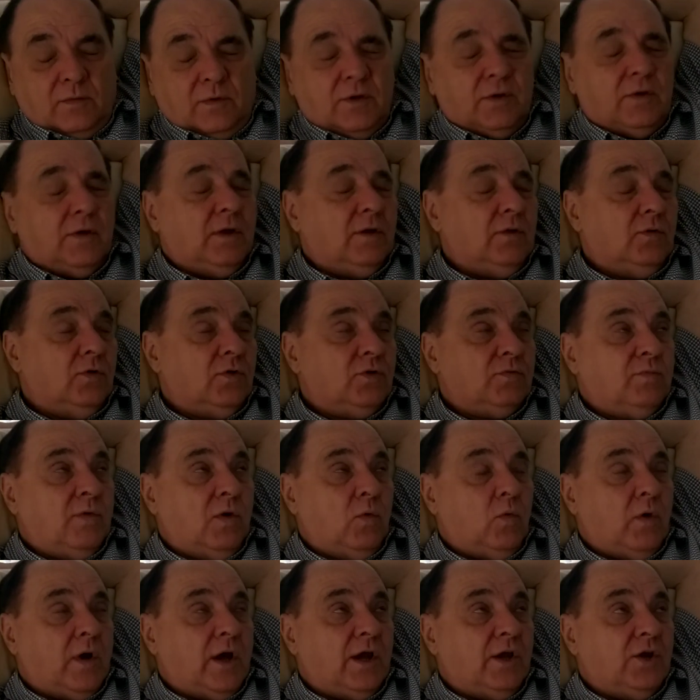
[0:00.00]
it uh, was my
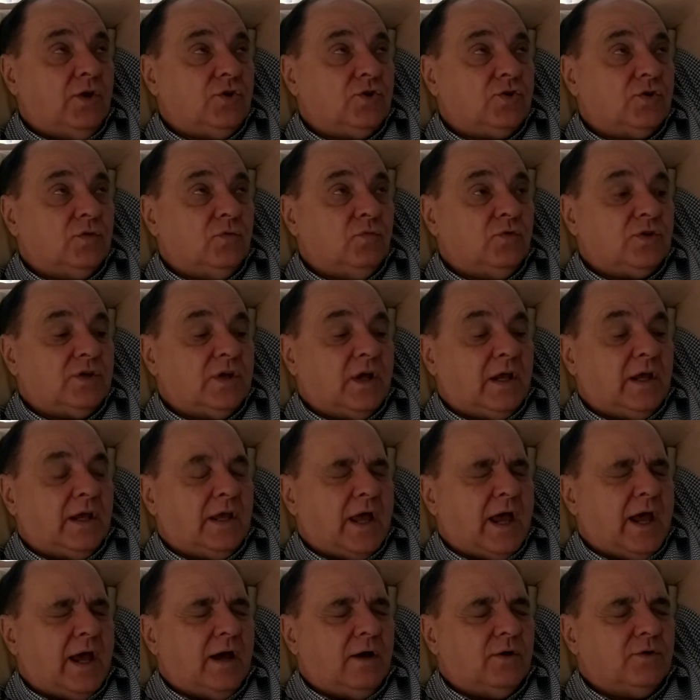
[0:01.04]
wage was a
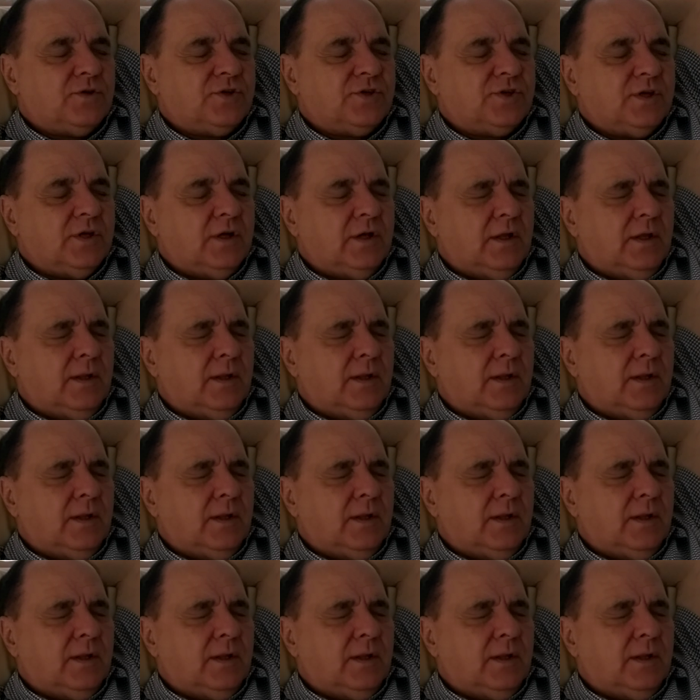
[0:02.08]
house.